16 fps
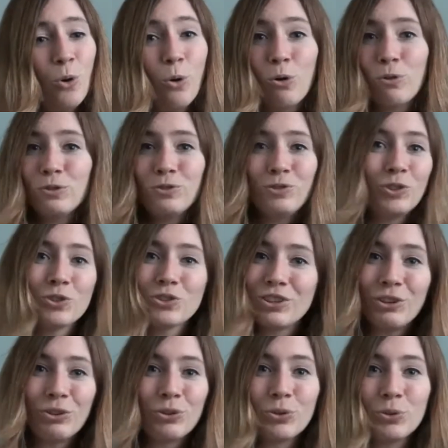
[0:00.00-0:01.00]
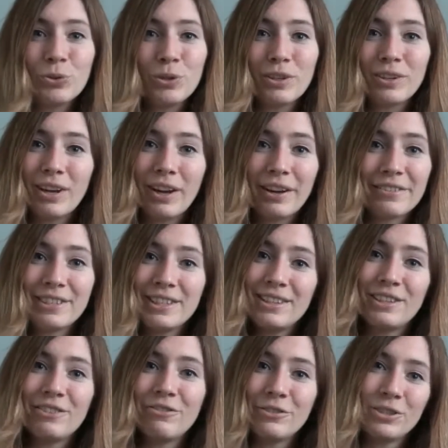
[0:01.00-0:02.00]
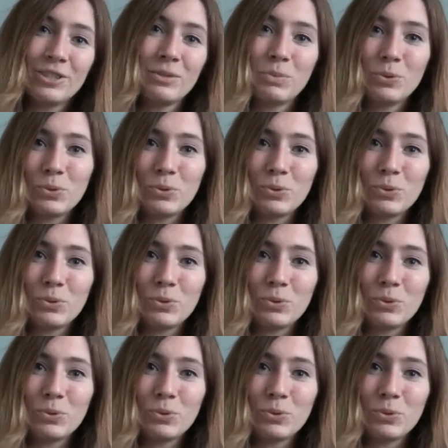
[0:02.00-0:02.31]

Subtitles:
or if you've not seen it at all, you can kind of see the differences